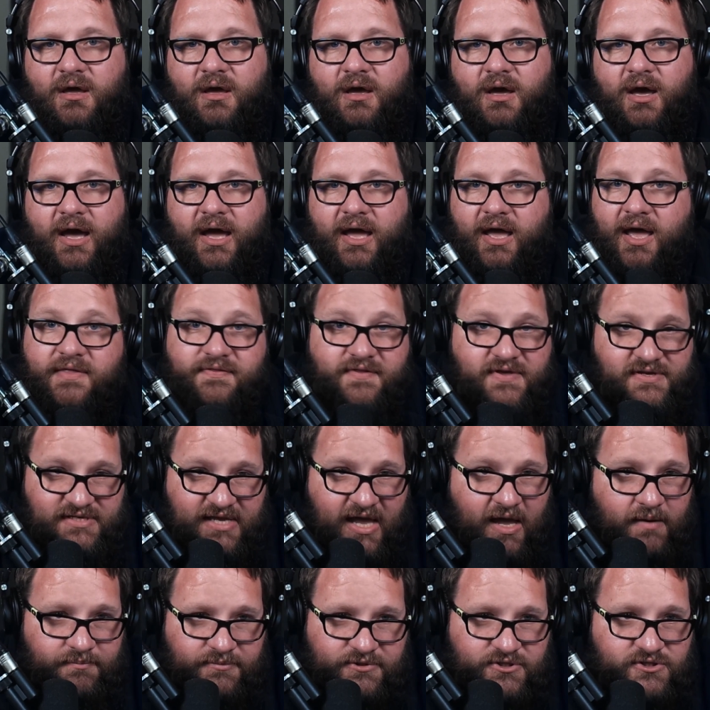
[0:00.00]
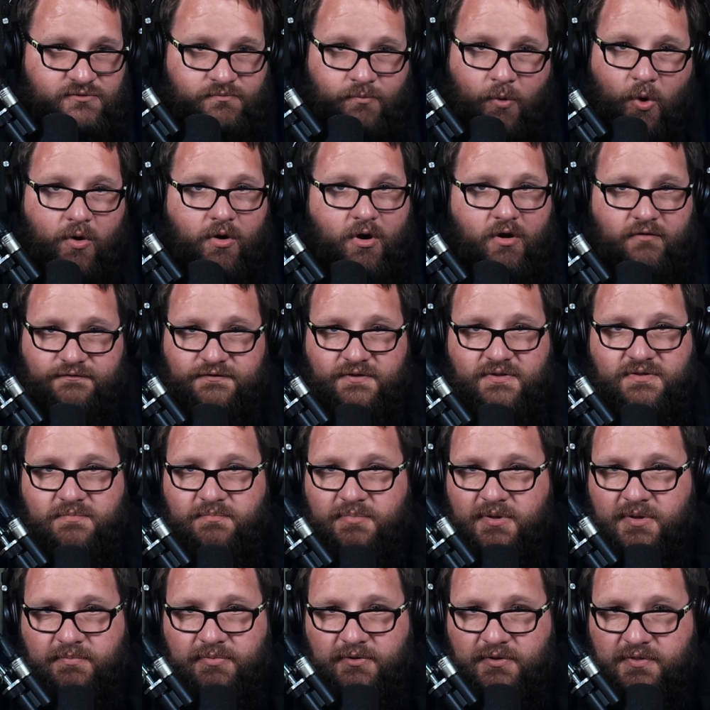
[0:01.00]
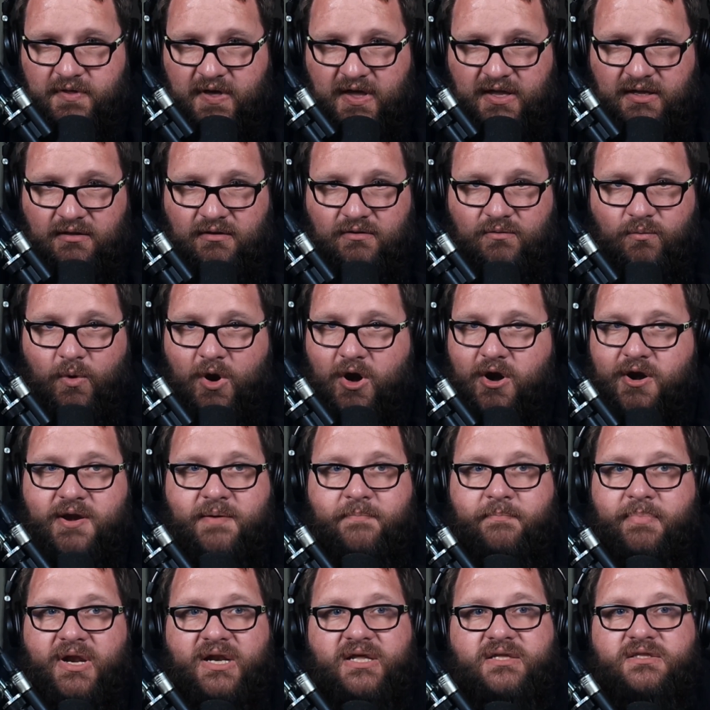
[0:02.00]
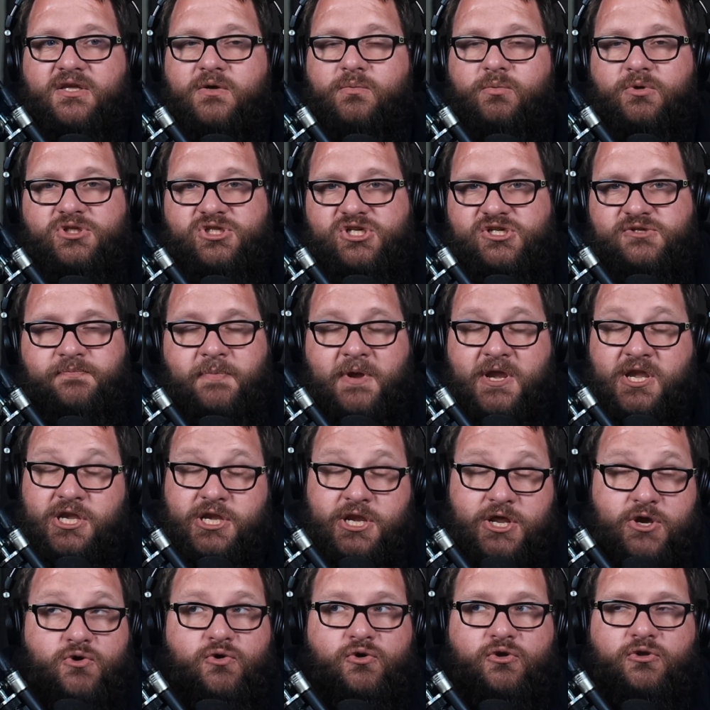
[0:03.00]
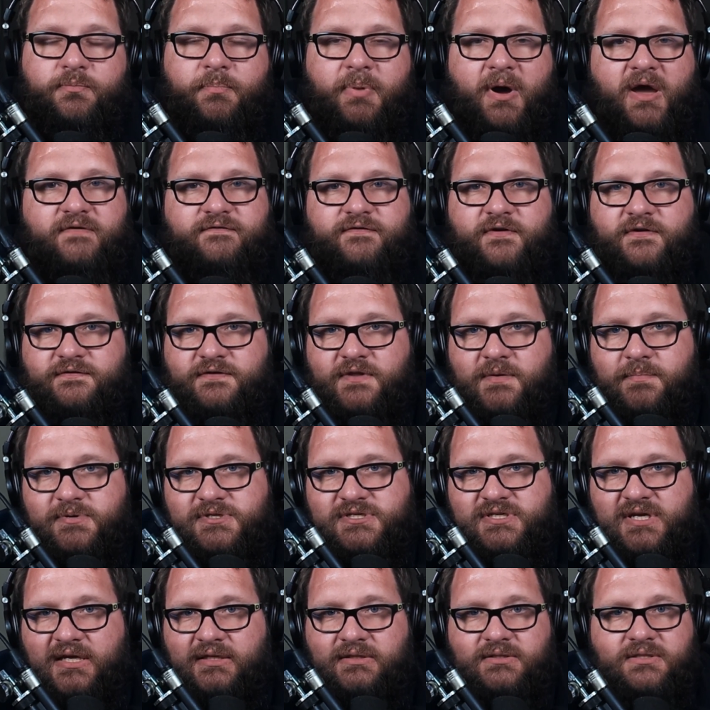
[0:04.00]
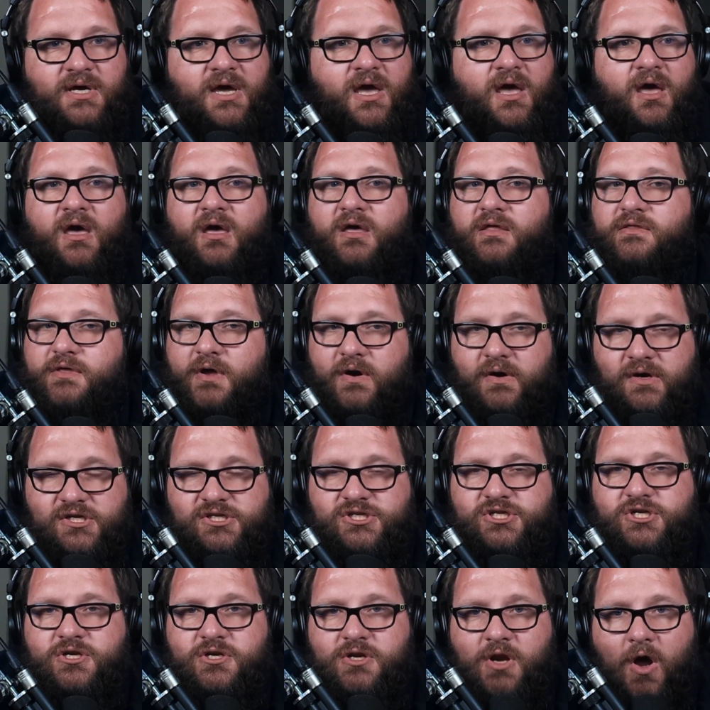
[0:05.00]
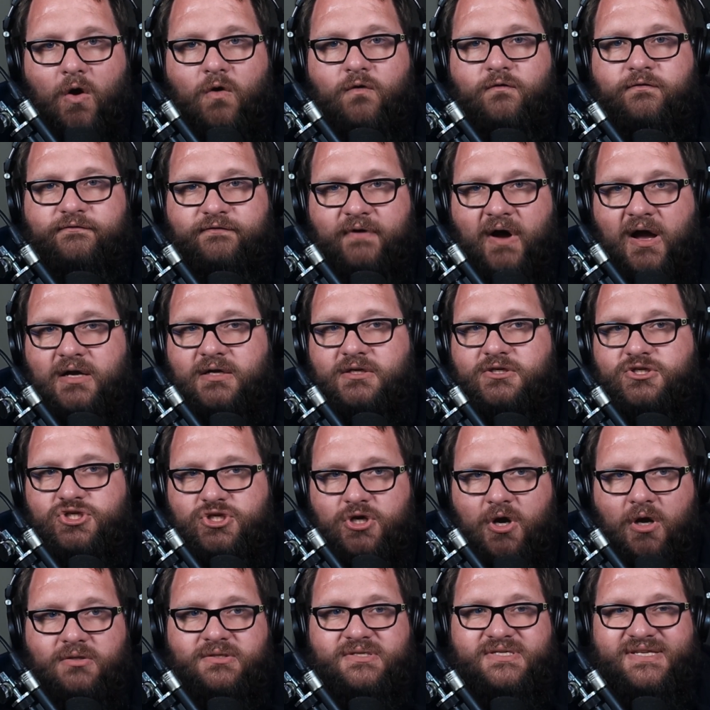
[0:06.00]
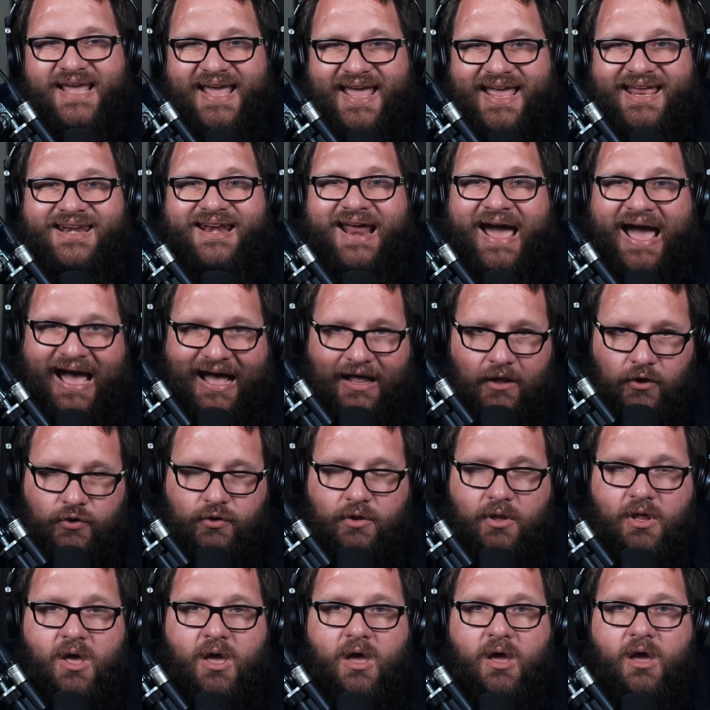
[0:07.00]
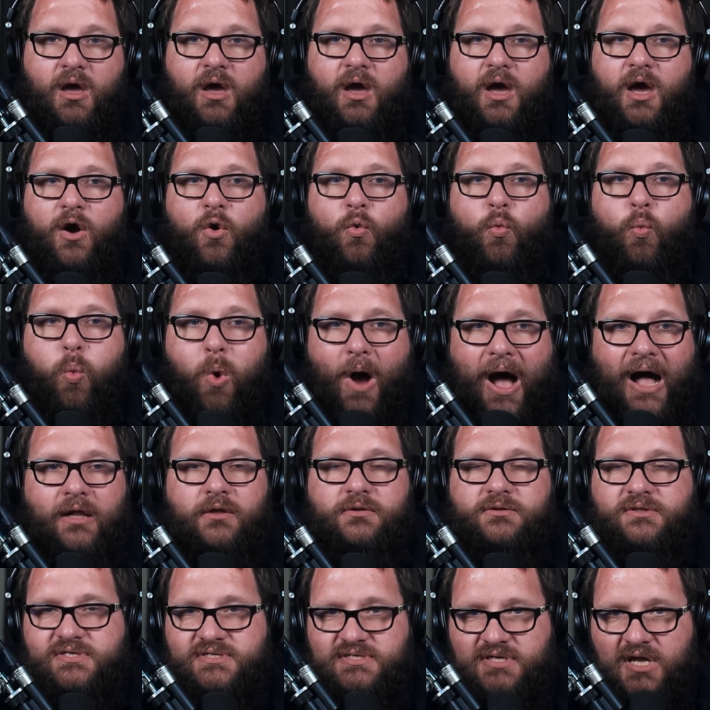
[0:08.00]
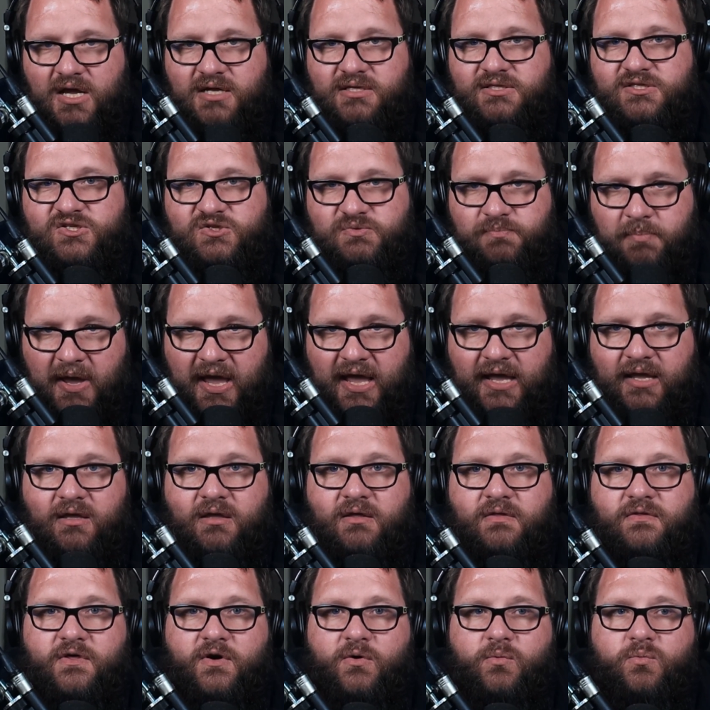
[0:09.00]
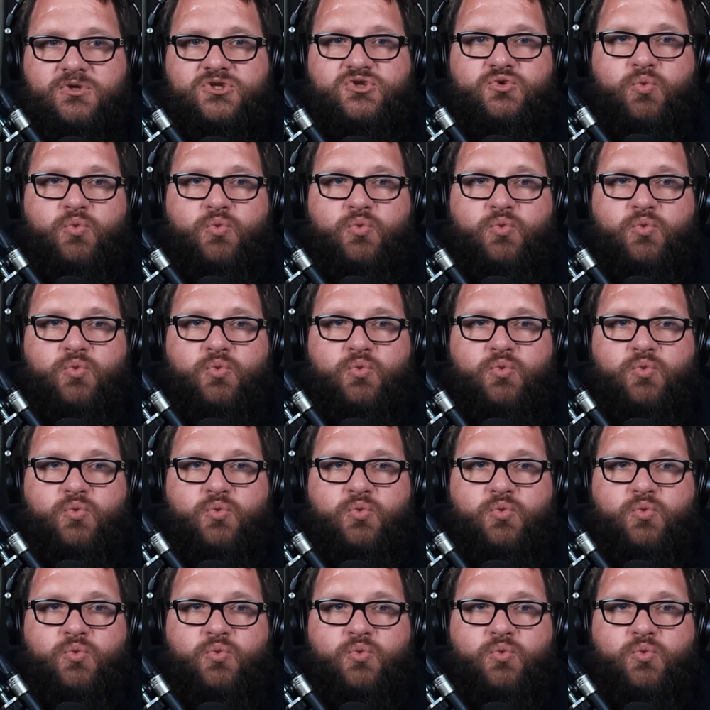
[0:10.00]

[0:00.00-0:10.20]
And this happens more often than people think, where an ability will just be nuked by 50%. There is no fucking chance in hell a well-designed spec that was